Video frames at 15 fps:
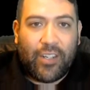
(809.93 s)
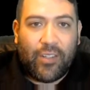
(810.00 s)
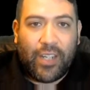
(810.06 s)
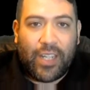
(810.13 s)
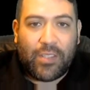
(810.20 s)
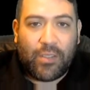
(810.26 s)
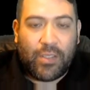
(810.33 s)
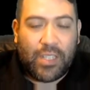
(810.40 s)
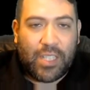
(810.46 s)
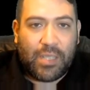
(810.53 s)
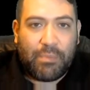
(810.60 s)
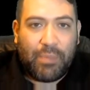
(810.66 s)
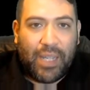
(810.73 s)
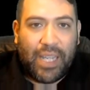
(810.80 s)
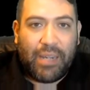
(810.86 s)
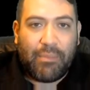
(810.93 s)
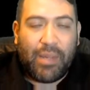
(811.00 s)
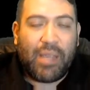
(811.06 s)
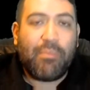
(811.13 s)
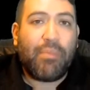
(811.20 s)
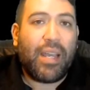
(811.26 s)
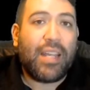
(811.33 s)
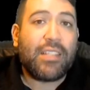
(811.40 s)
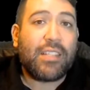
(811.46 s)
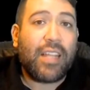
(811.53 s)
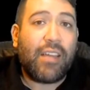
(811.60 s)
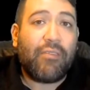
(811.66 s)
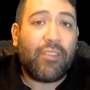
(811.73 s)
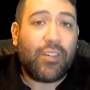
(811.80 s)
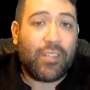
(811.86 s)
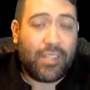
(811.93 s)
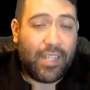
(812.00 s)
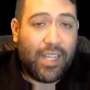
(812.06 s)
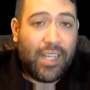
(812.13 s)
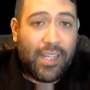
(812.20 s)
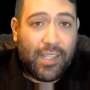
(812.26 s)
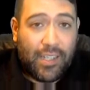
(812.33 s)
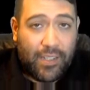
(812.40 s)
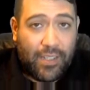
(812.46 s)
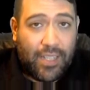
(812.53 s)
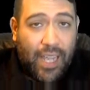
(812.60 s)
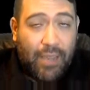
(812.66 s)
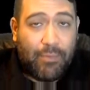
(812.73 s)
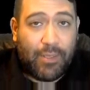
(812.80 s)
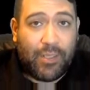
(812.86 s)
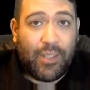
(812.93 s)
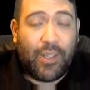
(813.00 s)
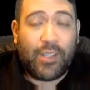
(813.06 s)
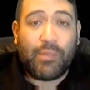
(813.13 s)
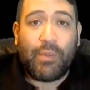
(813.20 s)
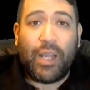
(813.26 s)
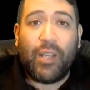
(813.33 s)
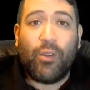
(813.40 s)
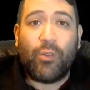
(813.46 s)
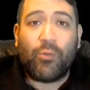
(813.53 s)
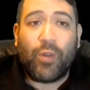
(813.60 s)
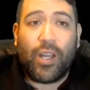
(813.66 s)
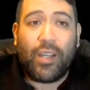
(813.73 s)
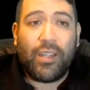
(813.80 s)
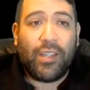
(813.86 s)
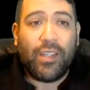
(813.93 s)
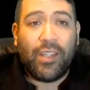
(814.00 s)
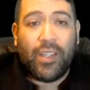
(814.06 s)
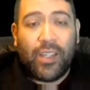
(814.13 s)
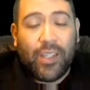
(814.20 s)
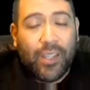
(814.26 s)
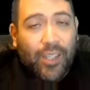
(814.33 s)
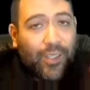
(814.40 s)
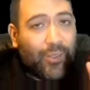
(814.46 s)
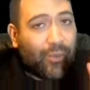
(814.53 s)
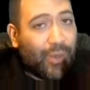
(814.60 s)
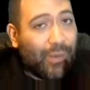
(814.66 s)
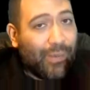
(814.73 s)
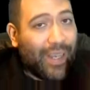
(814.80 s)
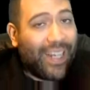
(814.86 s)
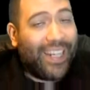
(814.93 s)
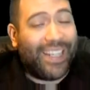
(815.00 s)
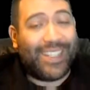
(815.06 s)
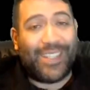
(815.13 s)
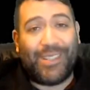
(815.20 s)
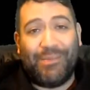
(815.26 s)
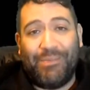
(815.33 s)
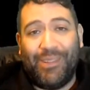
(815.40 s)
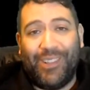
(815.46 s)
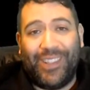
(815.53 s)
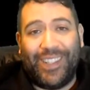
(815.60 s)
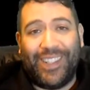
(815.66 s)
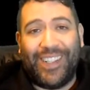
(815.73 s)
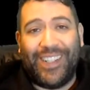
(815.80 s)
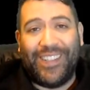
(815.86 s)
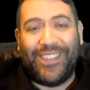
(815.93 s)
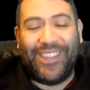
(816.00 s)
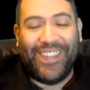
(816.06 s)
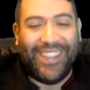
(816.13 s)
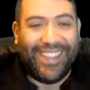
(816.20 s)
Okay, so despite my best efforts to sabotage my own run, we managed to pull it off.